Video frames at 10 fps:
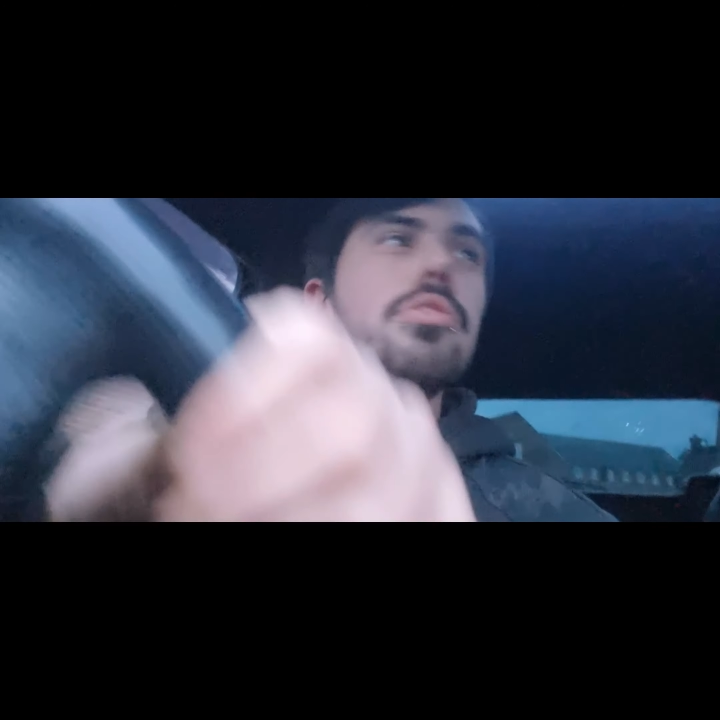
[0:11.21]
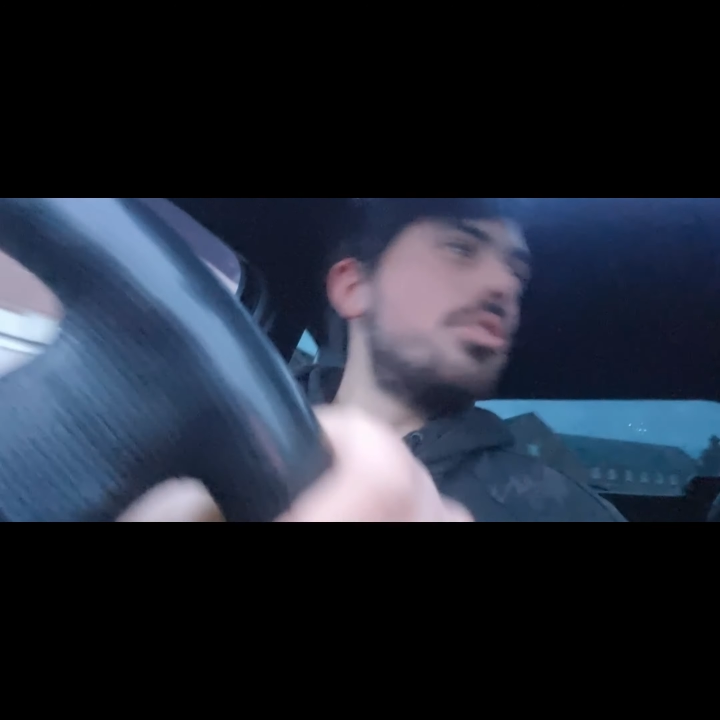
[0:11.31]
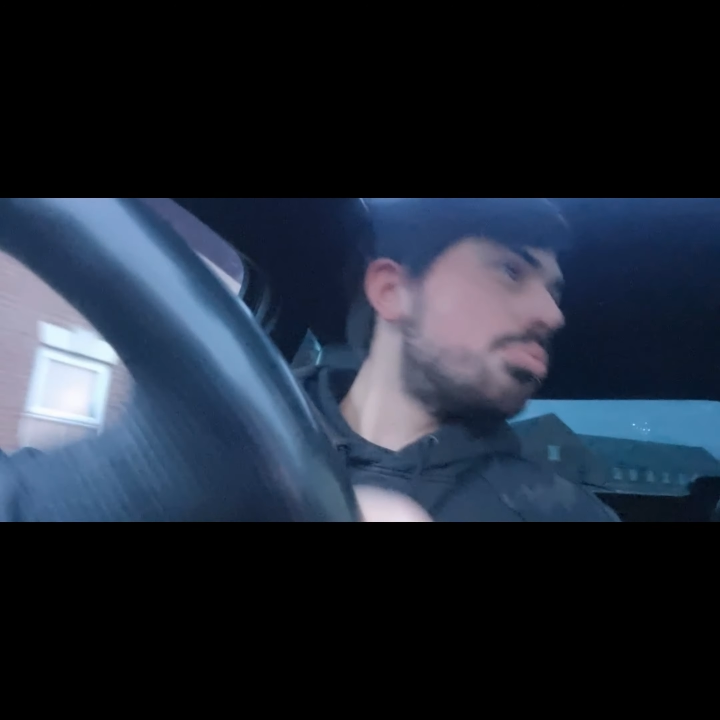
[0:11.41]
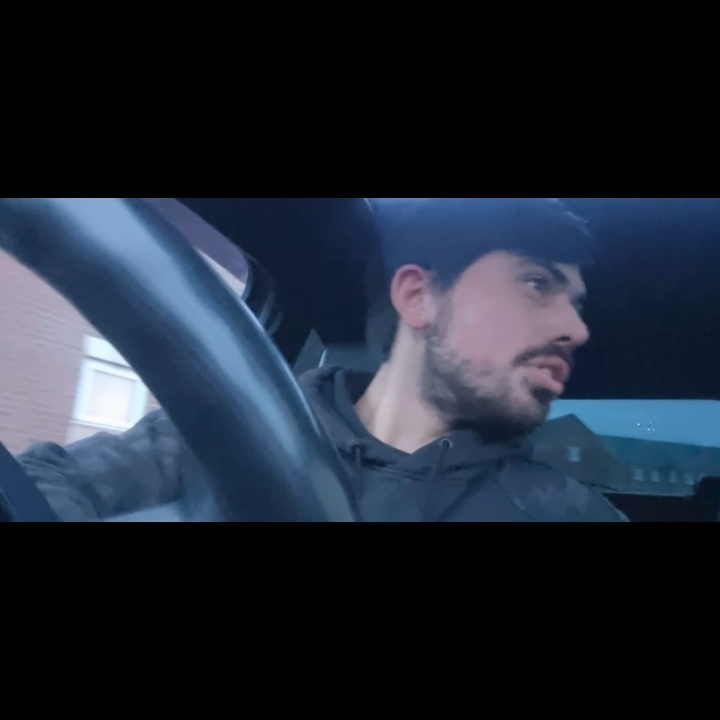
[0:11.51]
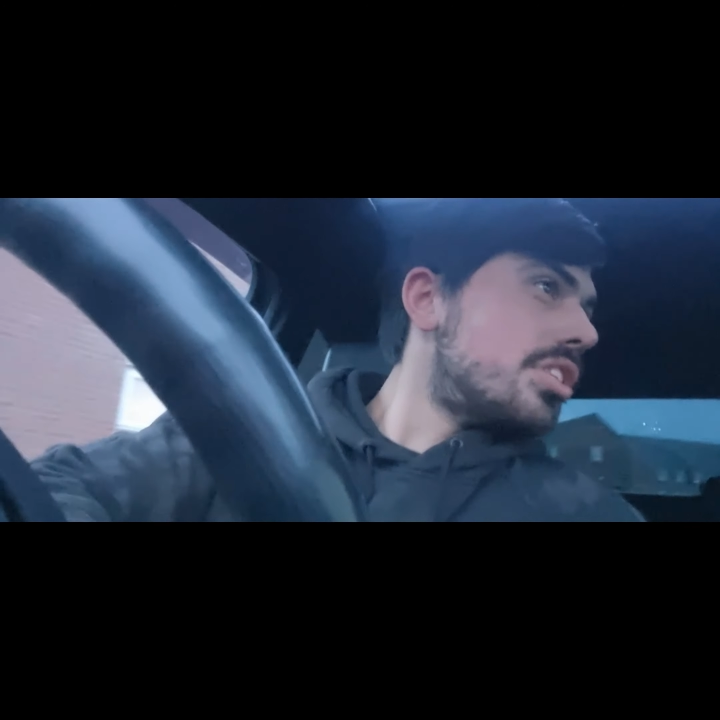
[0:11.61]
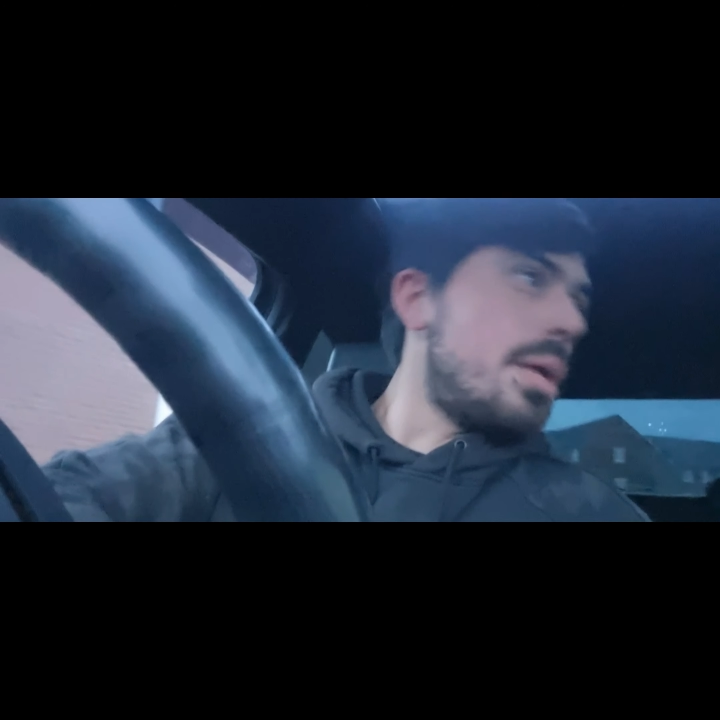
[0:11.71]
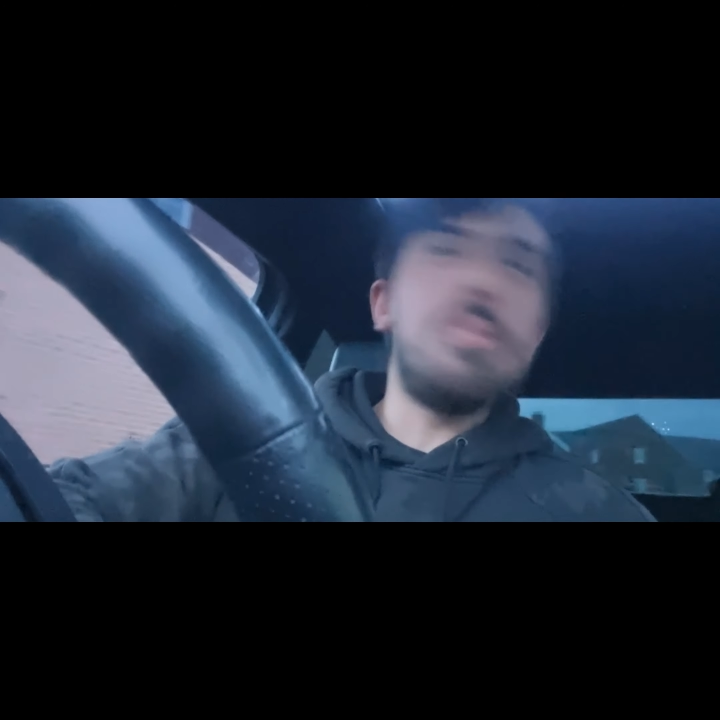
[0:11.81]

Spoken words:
Just want to say